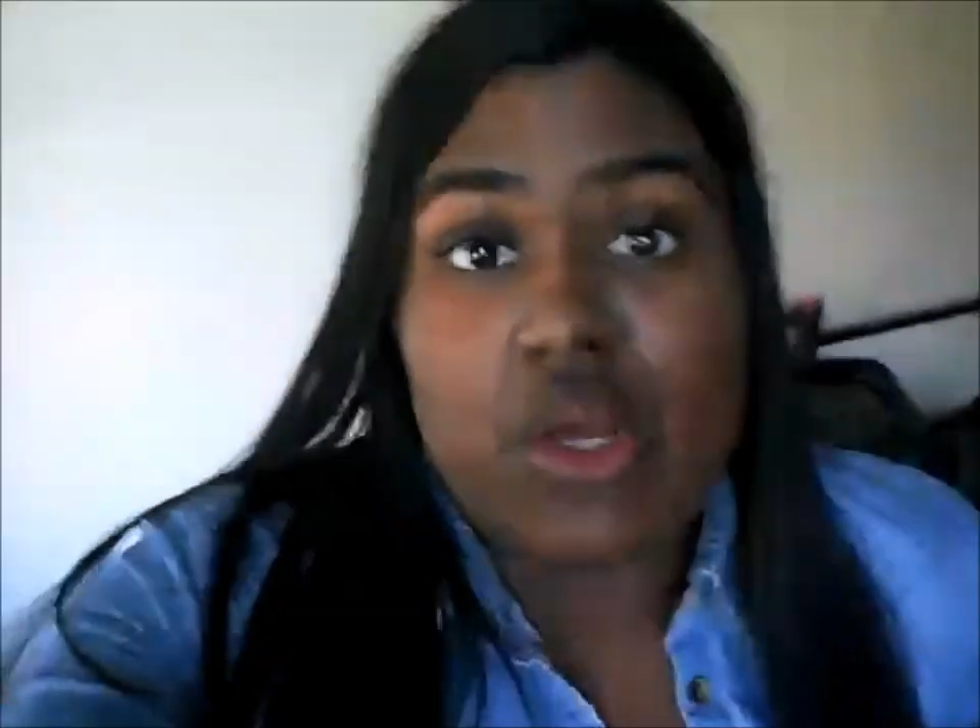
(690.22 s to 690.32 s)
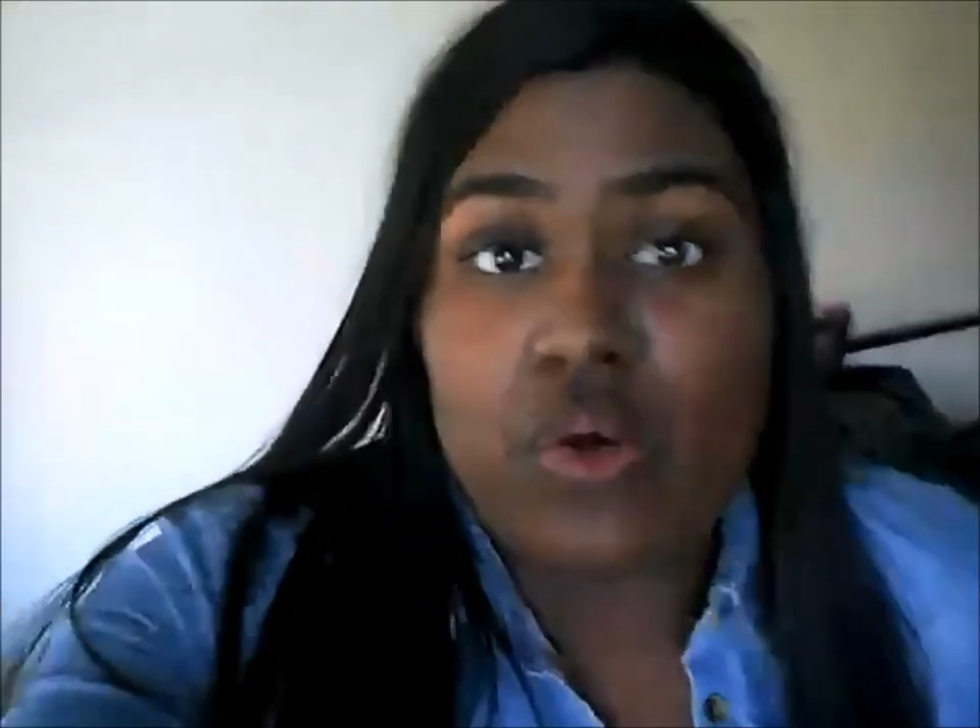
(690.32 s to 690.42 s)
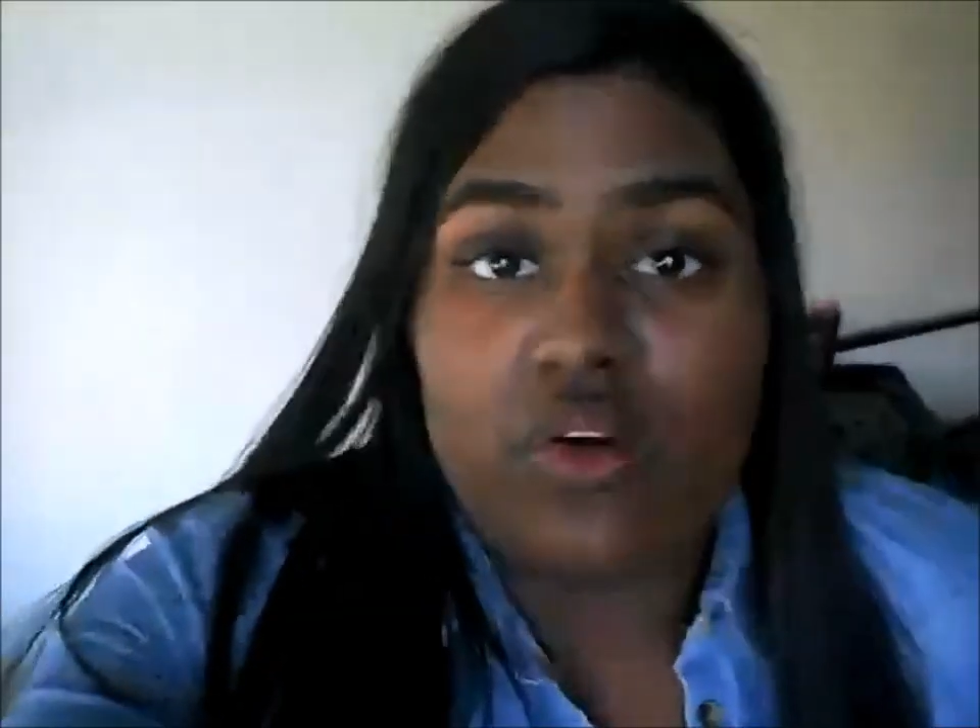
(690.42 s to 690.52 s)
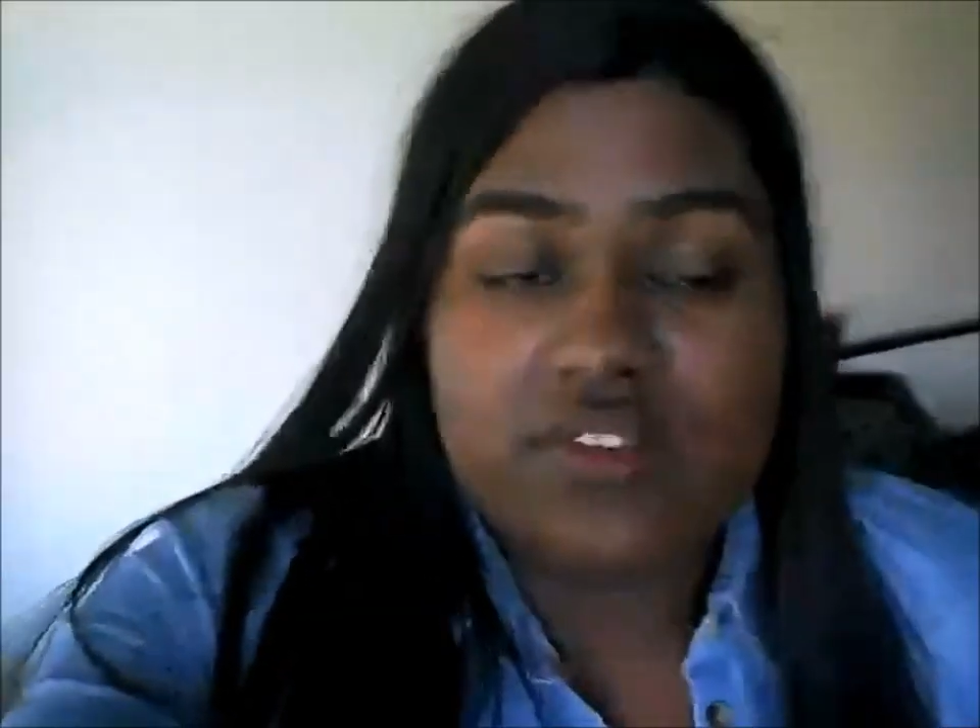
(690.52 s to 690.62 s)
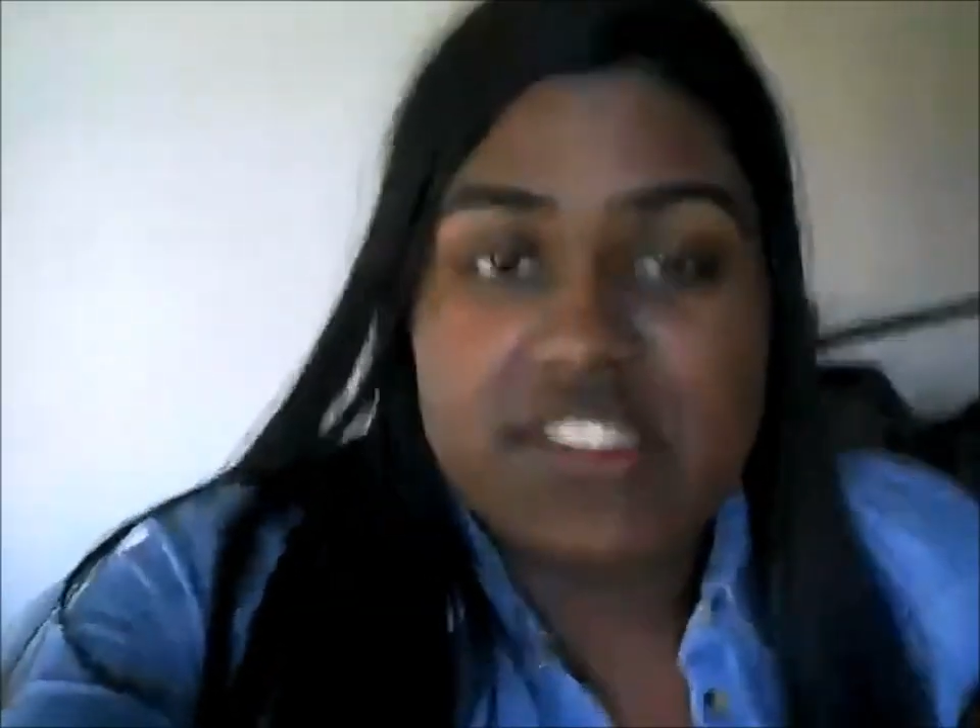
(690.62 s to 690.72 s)

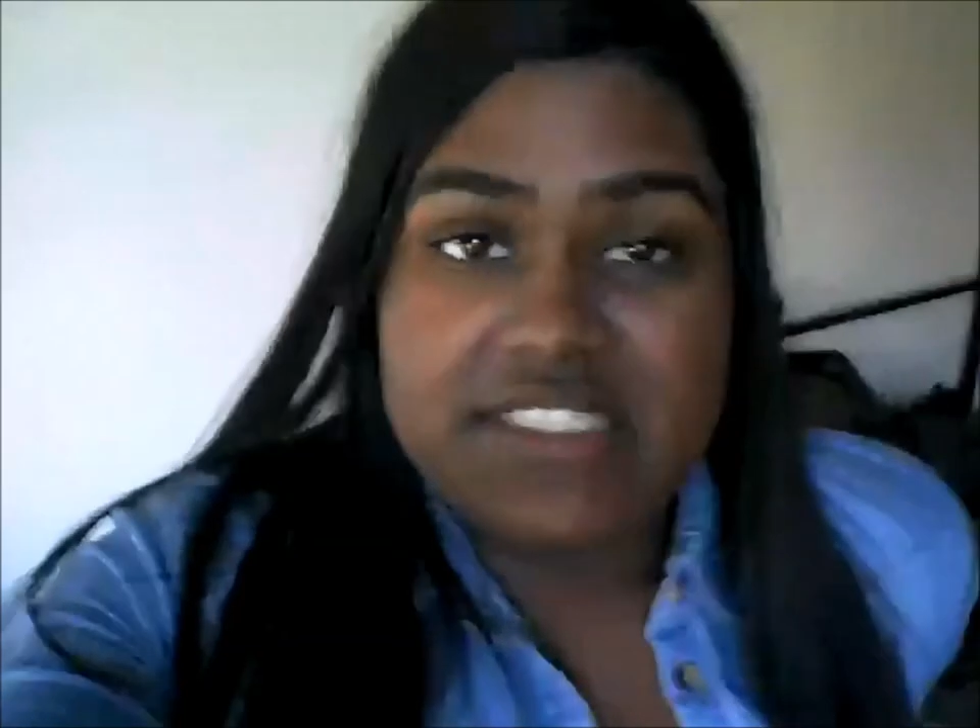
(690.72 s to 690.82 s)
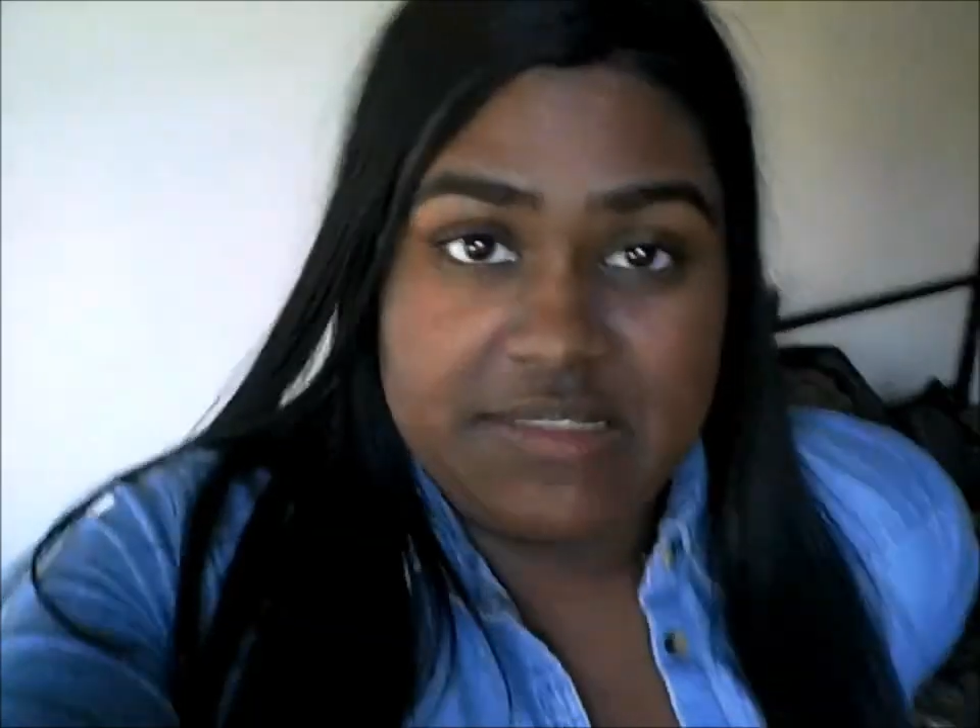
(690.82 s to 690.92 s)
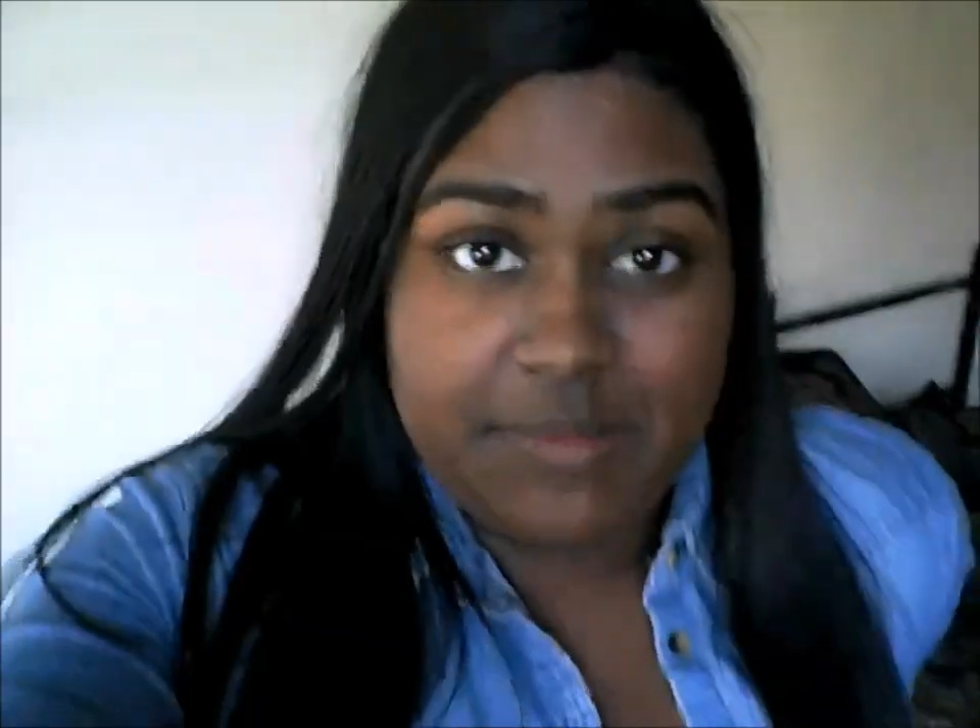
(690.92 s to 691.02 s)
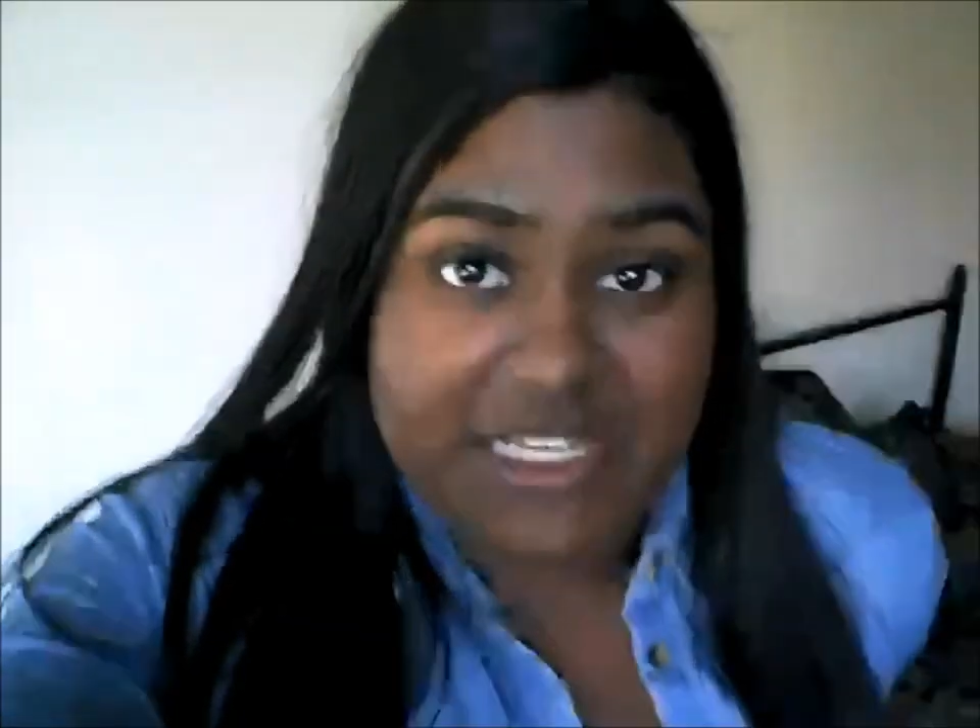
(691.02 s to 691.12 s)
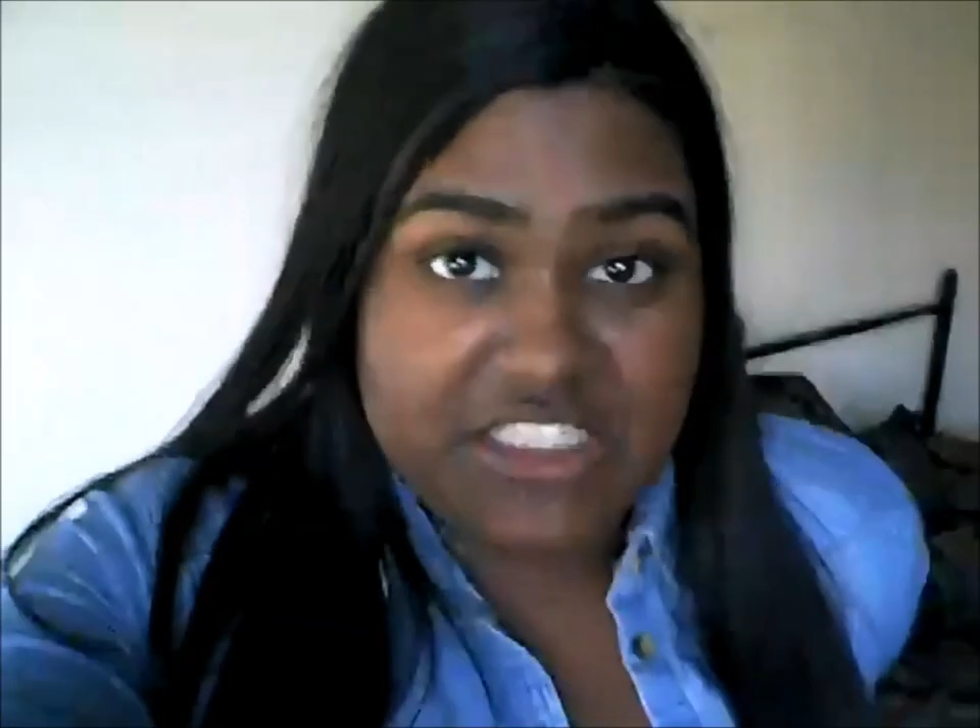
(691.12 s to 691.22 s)
all of a sudden
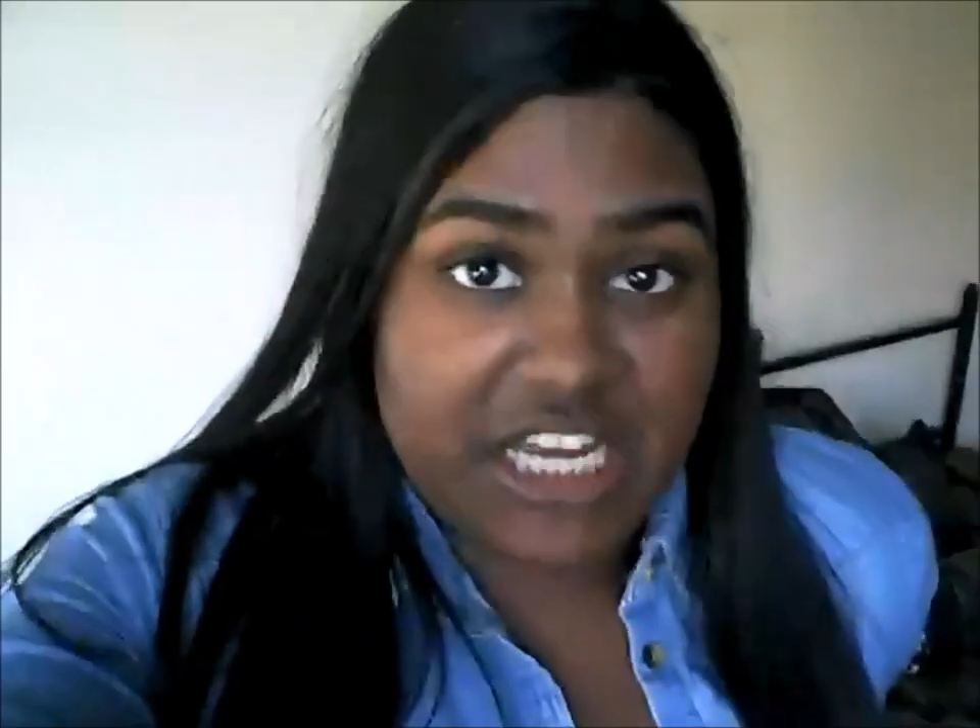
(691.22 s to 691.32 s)
somebody